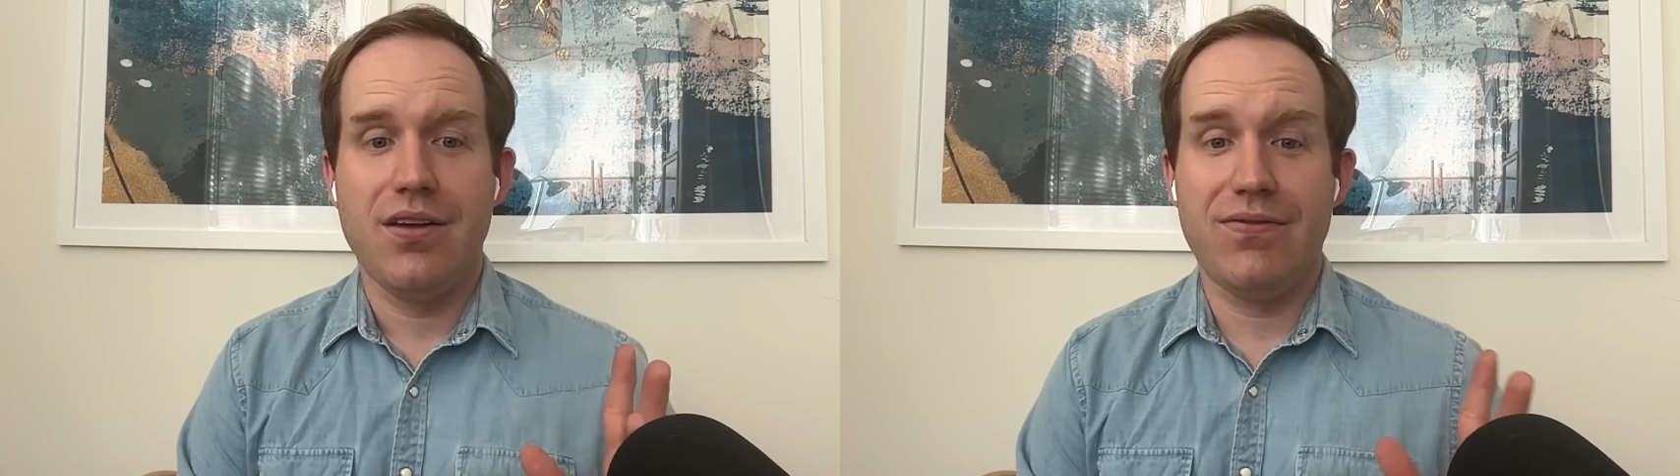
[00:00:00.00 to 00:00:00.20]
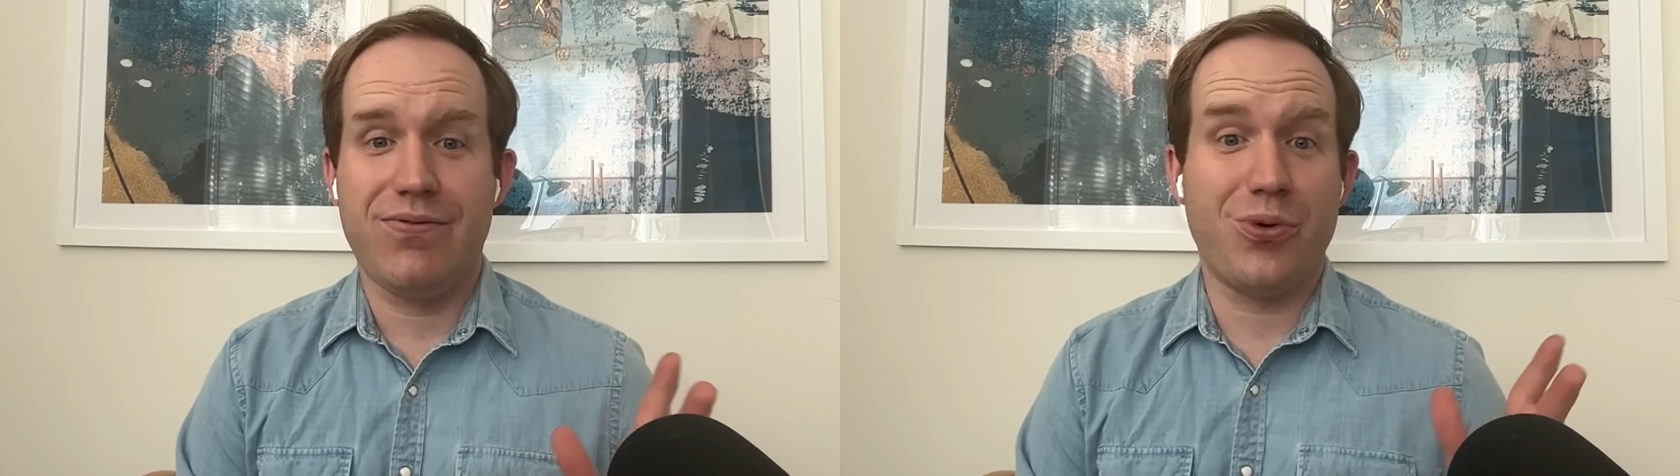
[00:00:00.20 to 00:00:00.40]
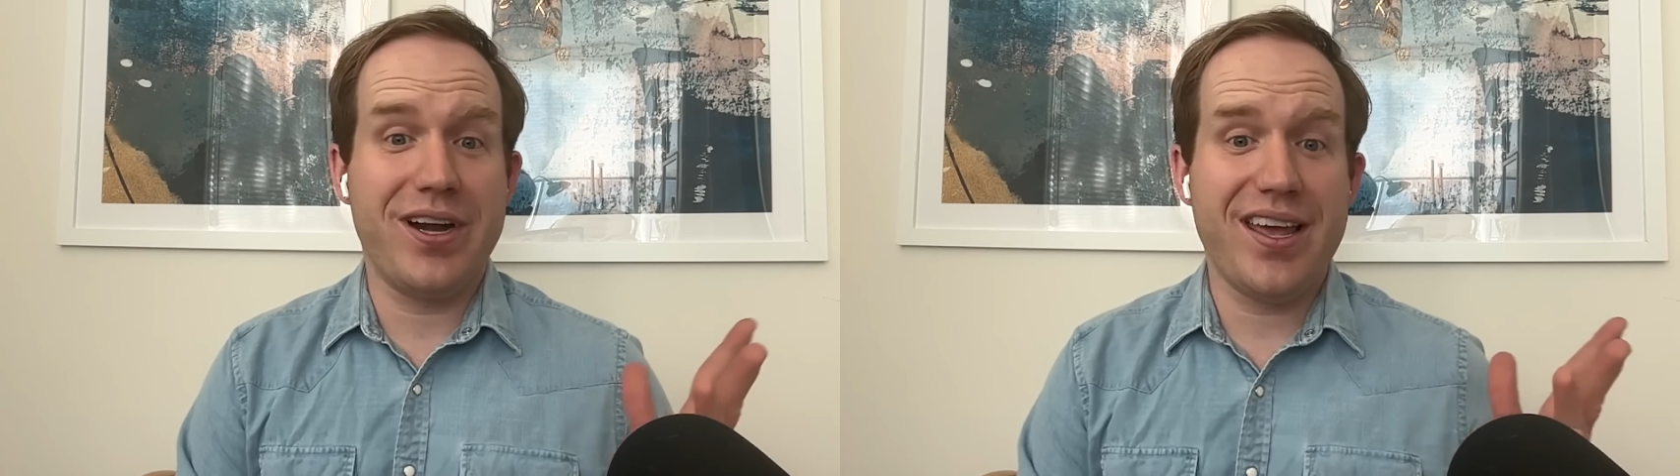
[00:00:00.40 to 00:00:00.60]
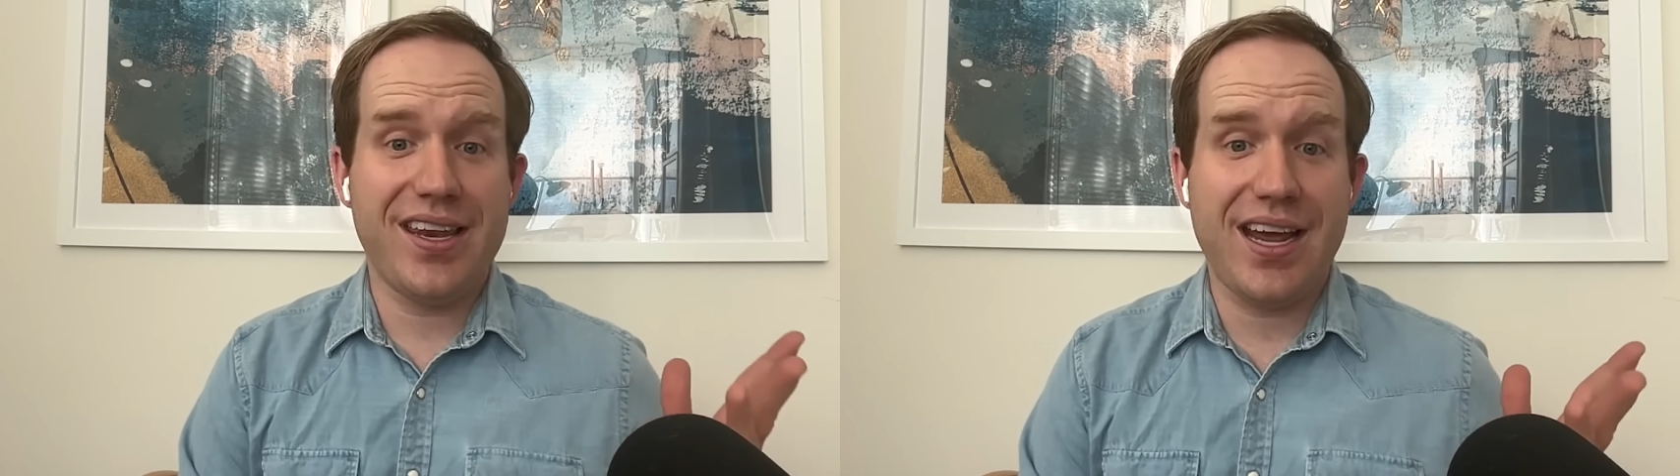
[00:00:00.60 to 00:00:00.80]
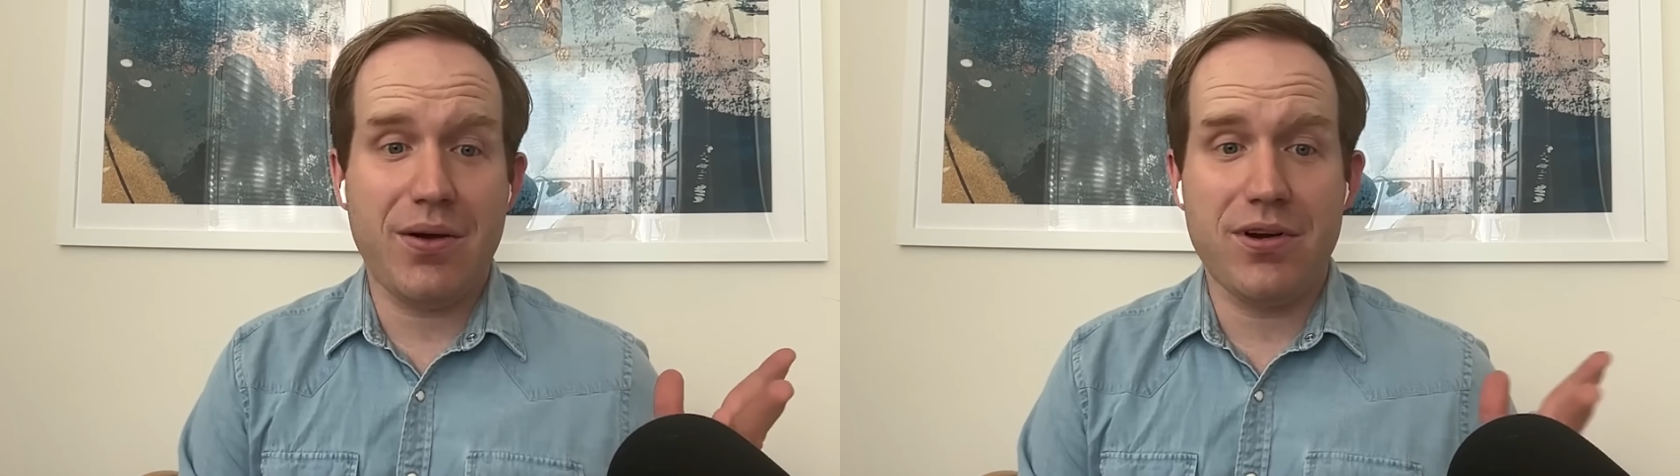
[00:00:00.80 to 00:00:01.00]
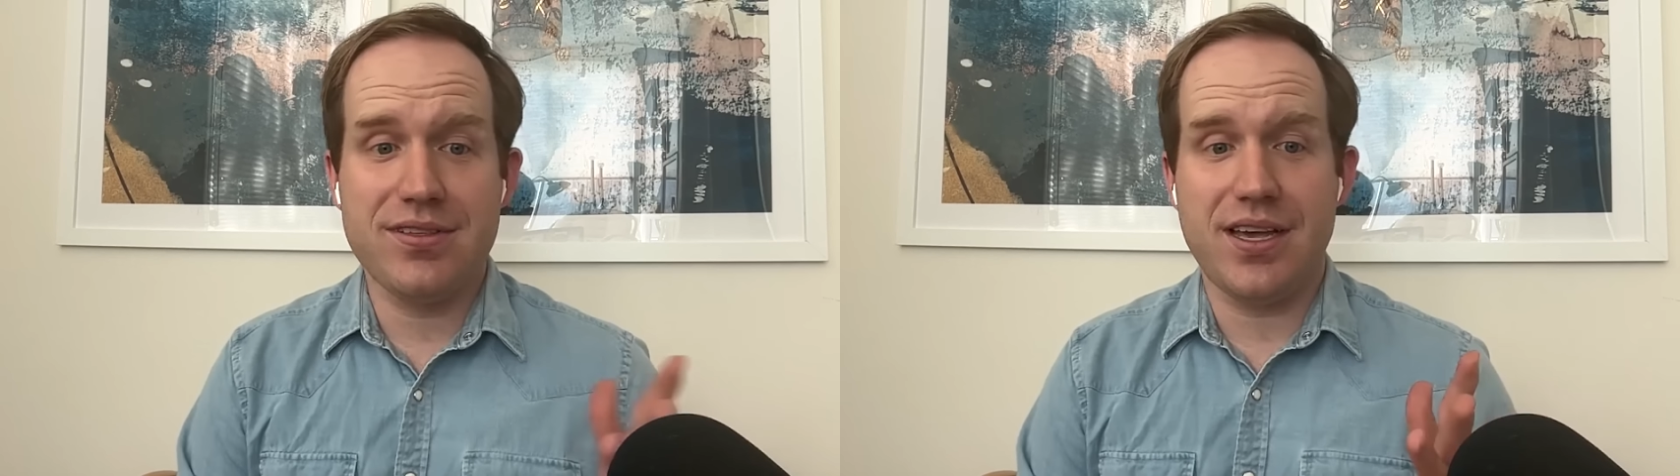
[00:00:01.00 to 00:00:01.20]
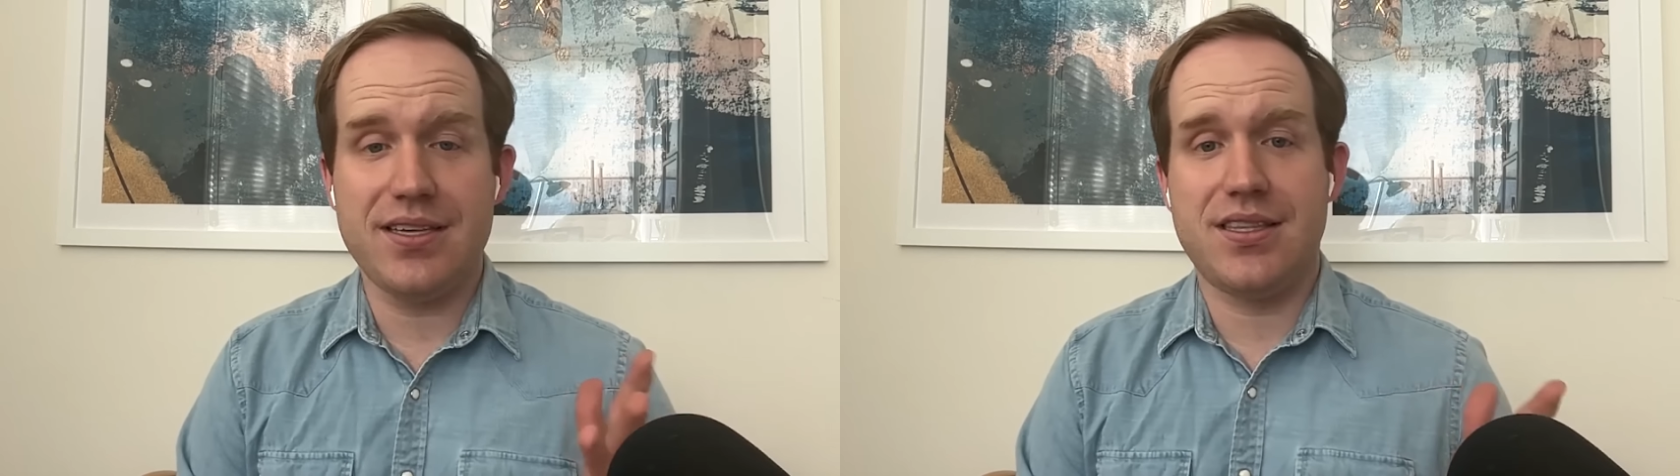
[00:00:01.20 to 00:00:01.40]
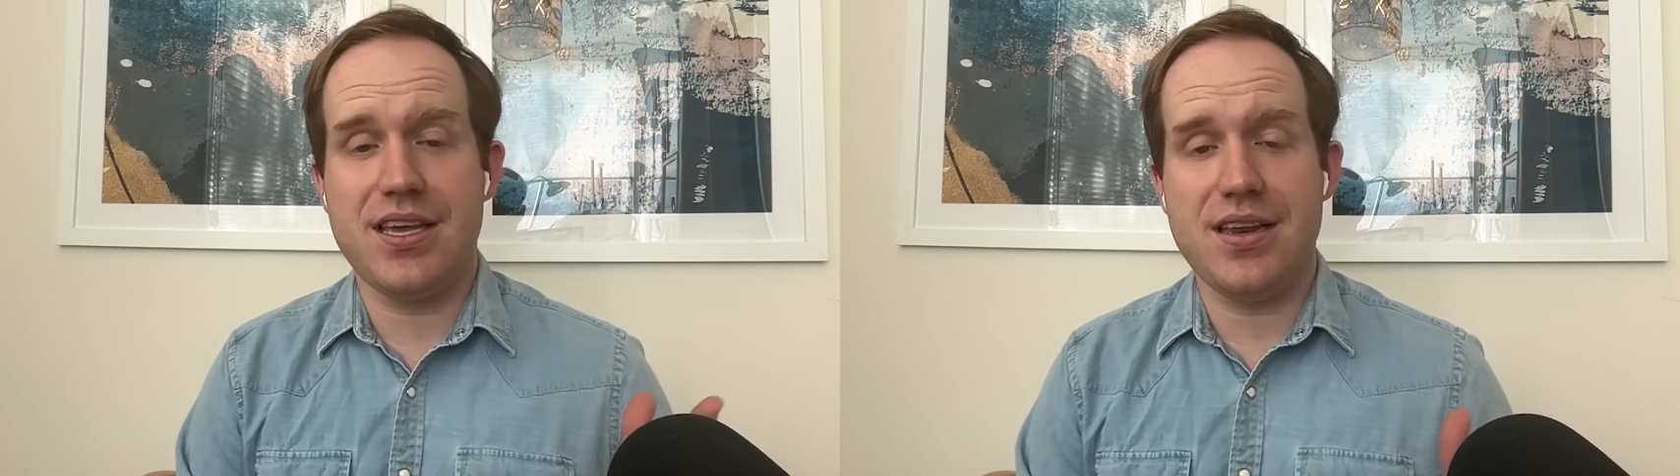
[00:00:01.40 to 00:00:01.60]
48 hours
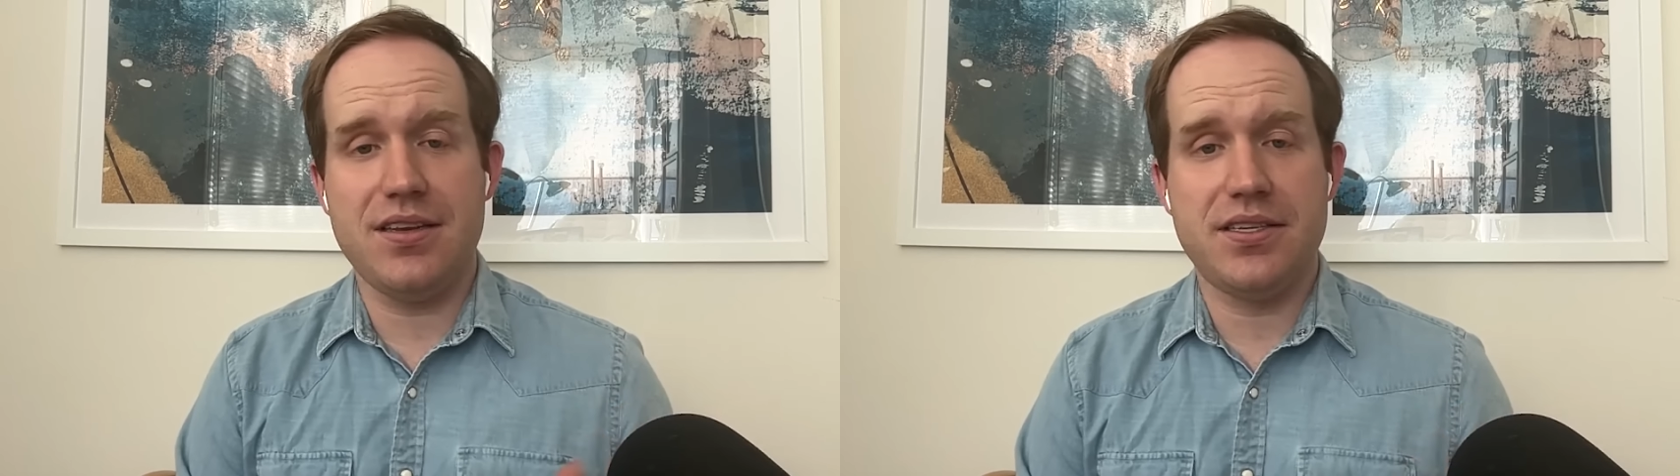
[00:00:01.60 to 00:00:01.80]
less than